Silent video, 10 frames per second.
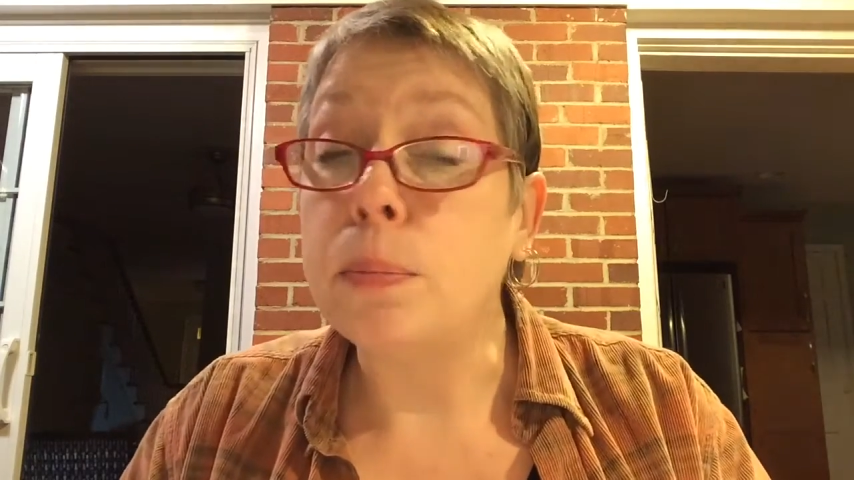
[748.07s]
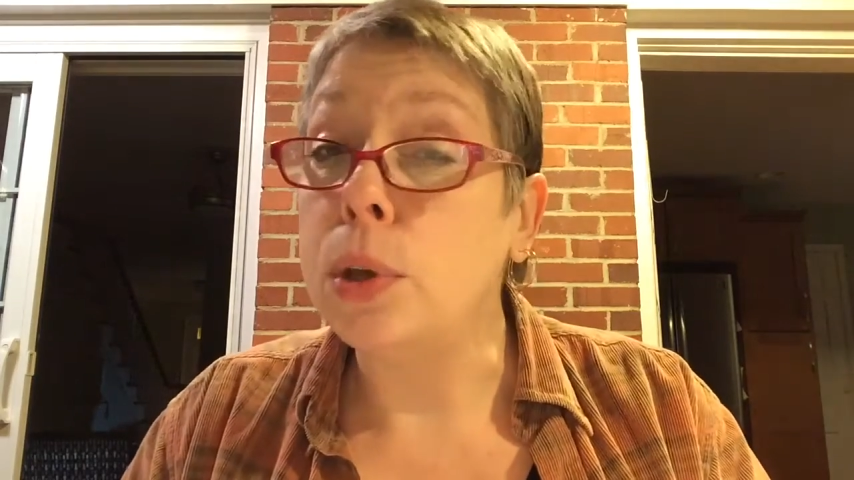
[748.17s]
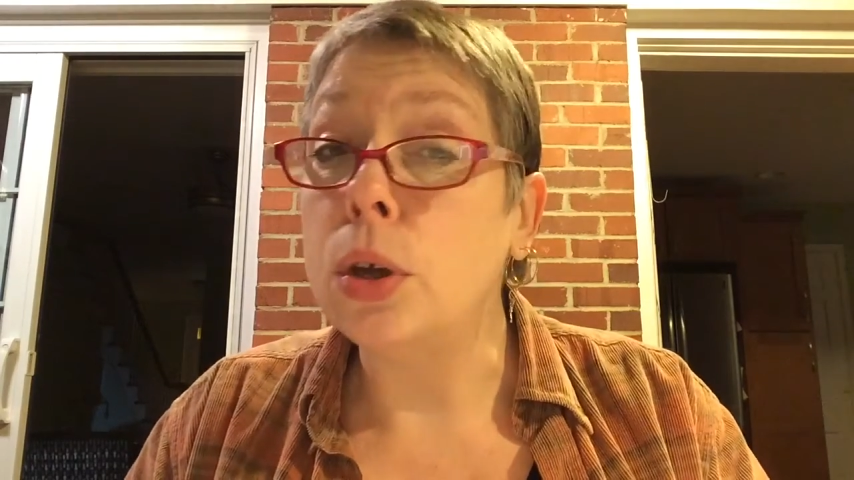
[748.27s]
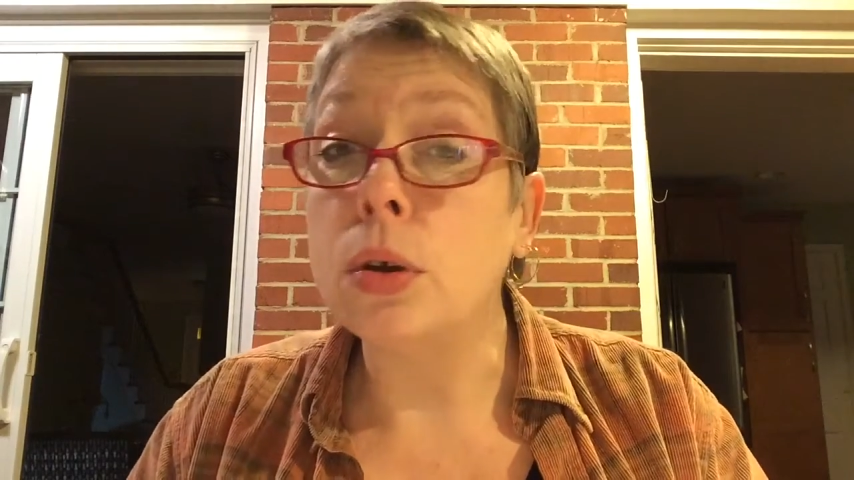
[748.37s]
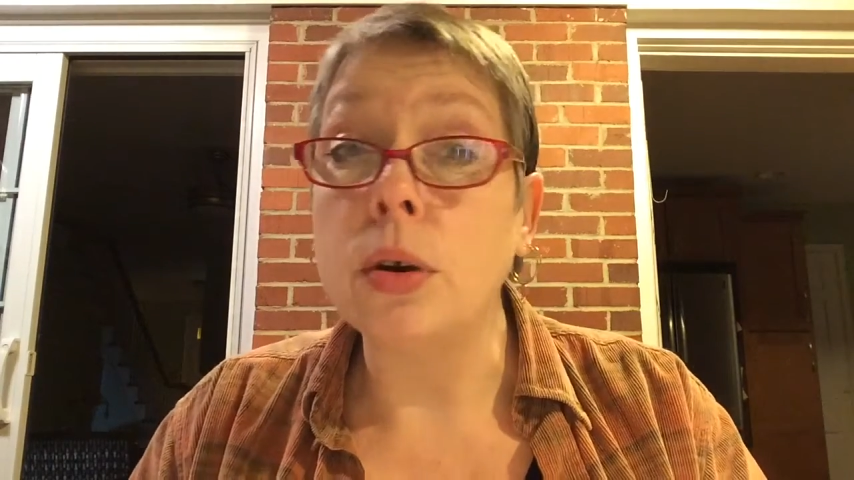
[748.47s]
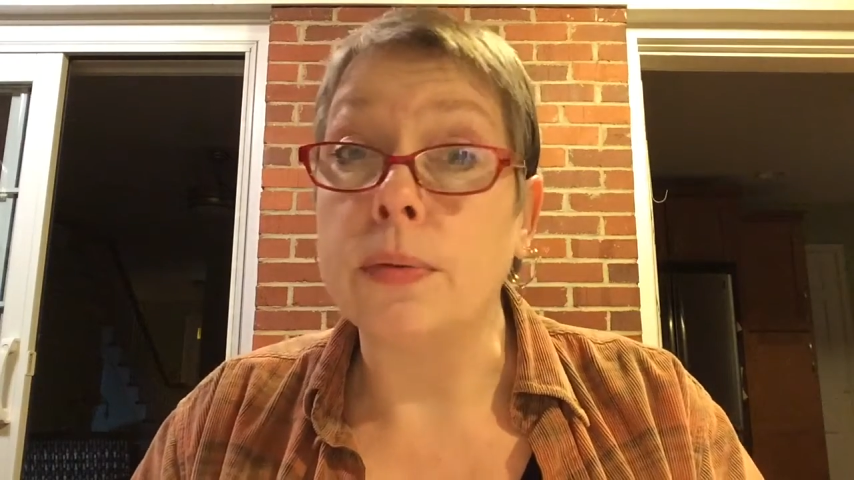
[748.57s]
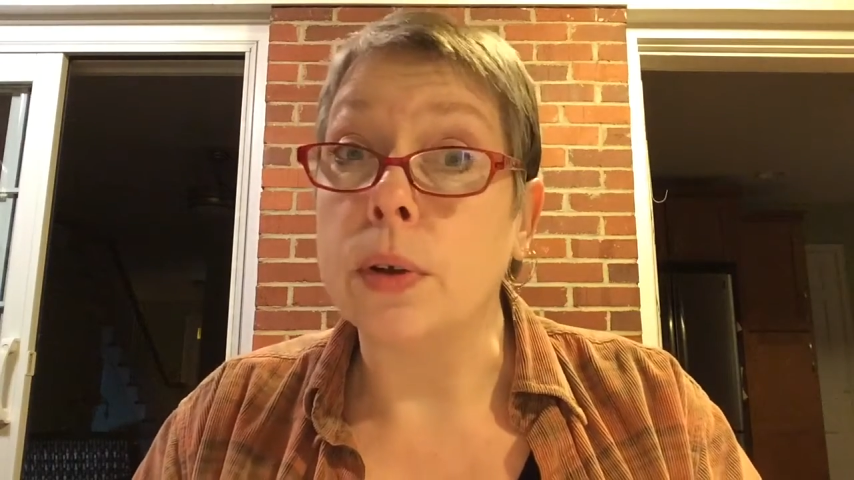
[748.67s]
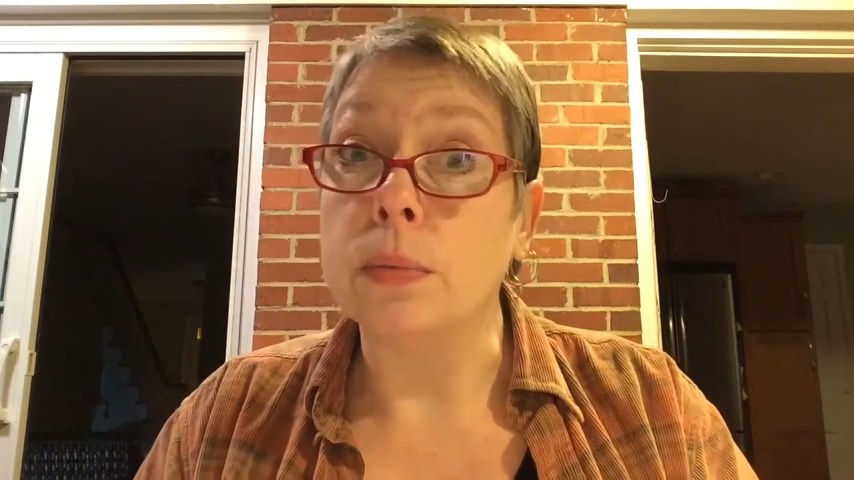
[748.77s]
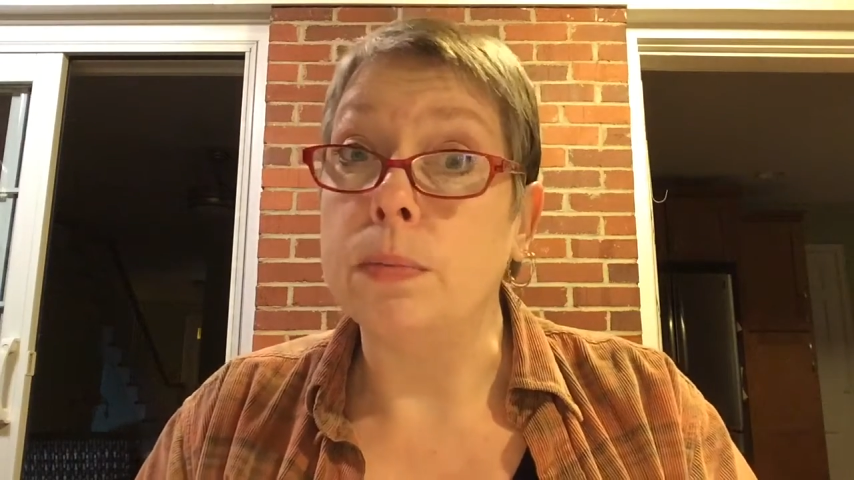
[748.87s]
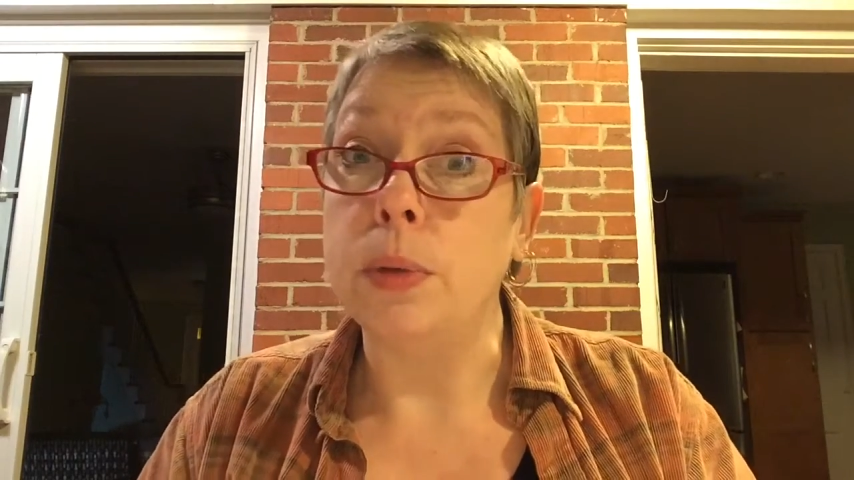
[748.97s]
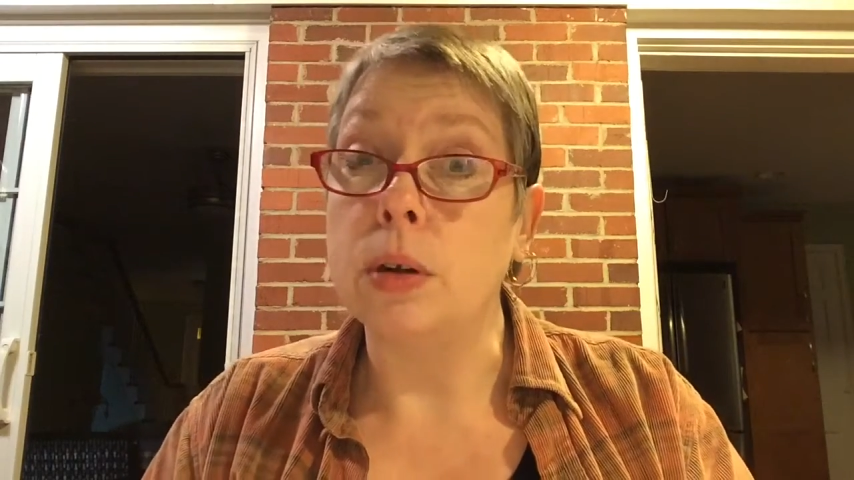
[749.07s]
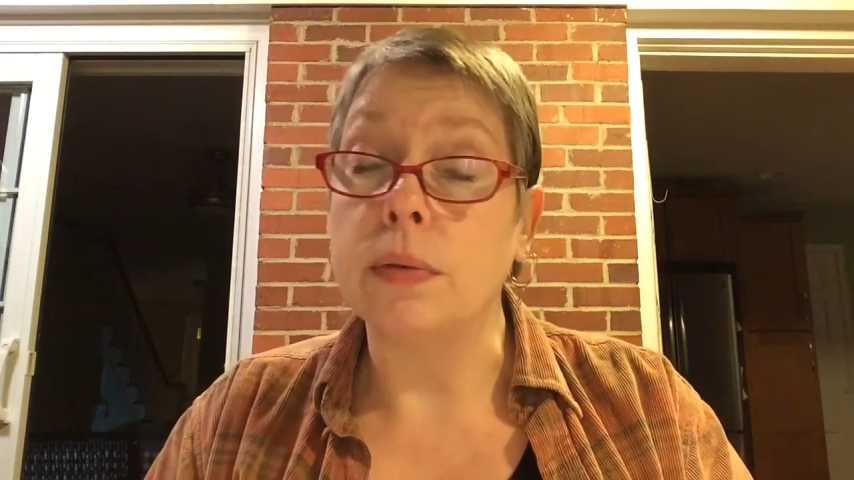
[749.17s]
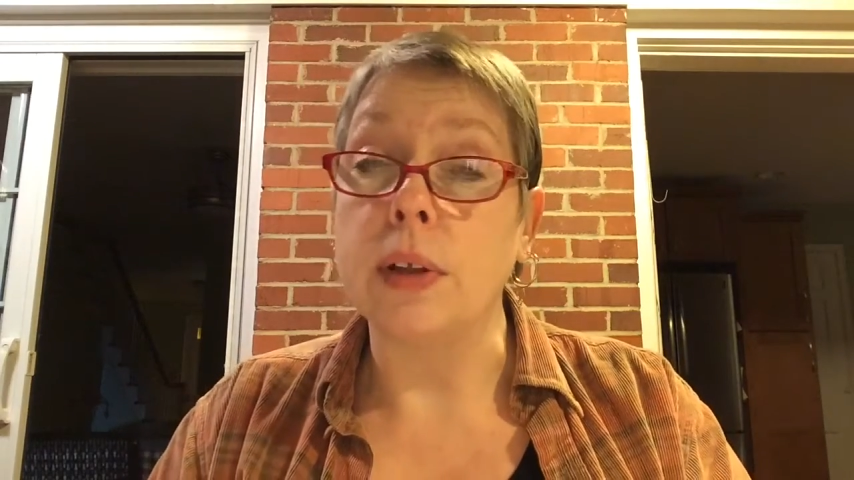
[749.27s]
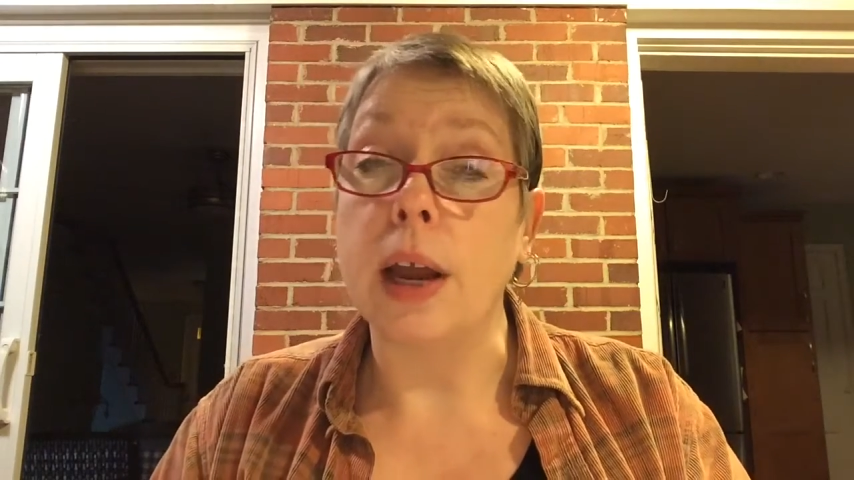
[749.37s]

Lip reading: Beautiful, beautiful